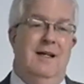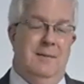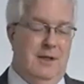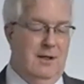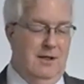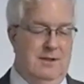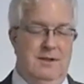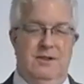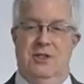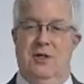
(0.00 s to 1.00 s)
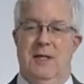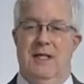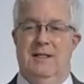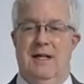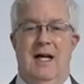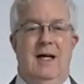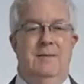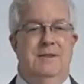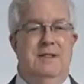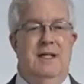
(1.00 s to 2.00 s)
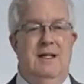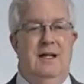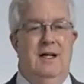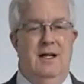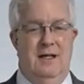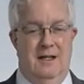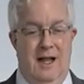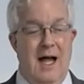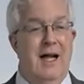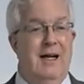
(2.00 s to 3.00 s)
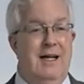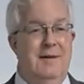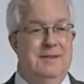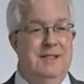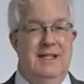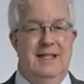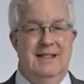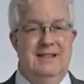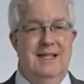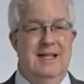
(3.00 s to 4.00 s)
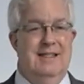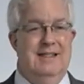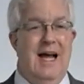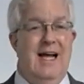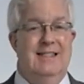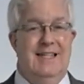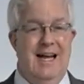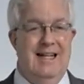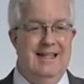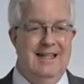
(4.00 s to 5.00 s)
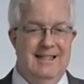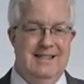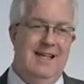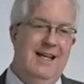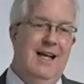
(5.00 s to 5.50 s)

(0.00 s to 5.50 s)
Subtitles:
because there's so many times that a client comes in and says, I signed this,